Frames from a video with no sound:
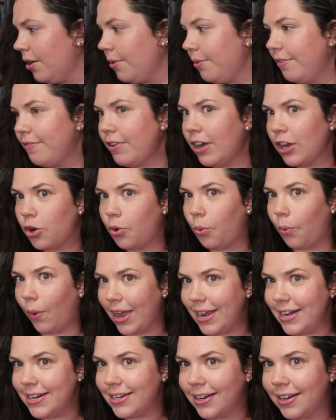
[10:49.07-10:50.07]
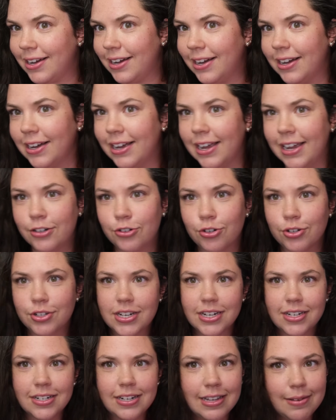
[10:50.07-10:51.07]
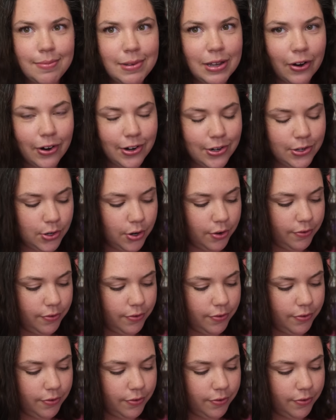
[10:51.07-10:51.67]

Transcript: We've got quite interesting TBR so